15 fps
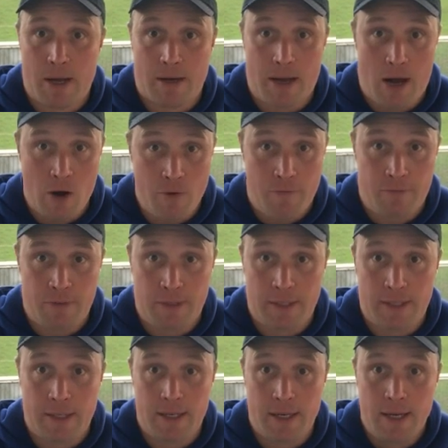And
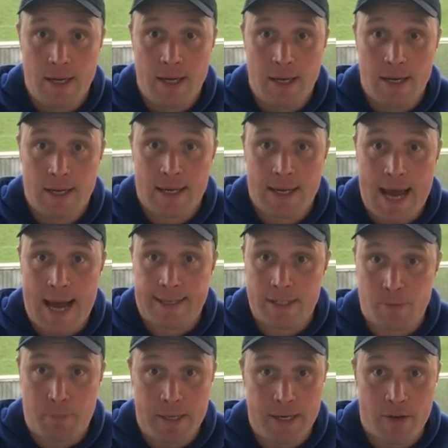hopefully, can
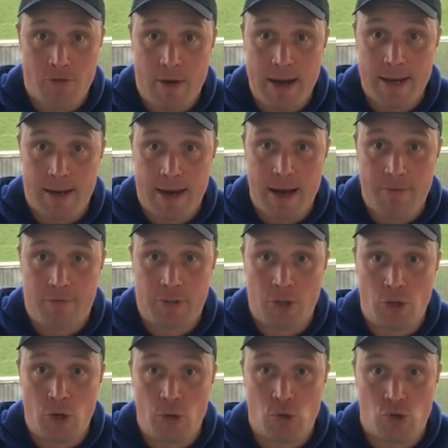this be a great game for the
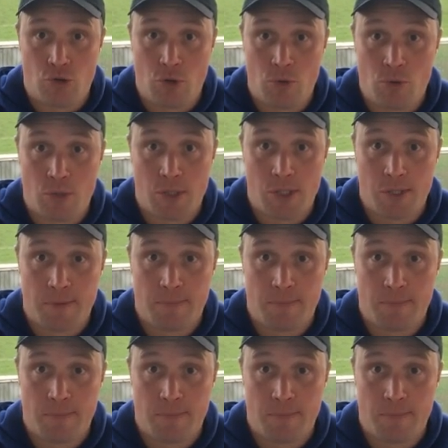neutrals?